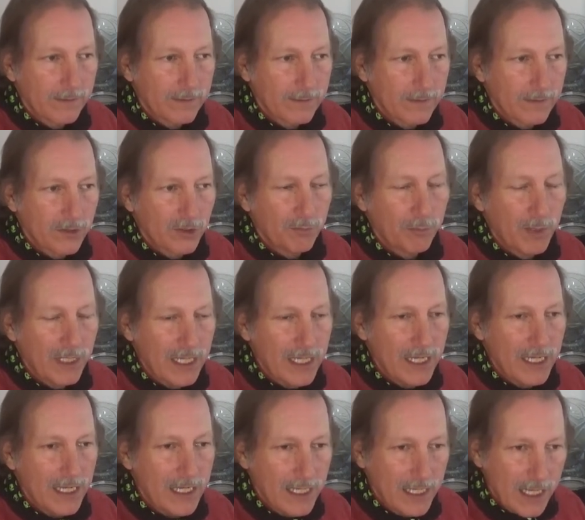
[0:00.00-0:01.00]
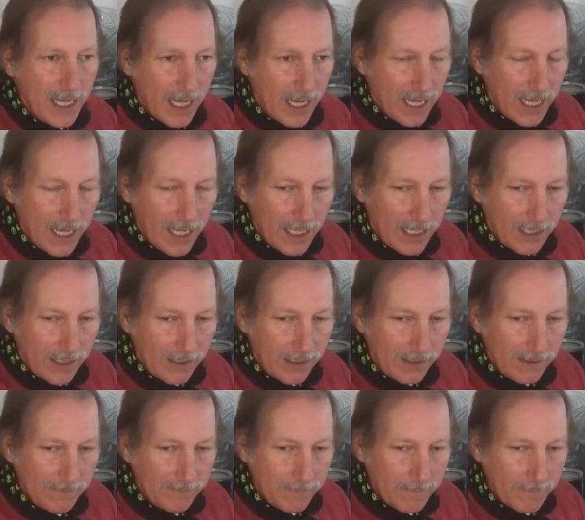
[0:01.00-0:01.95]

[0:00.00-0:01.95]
speed and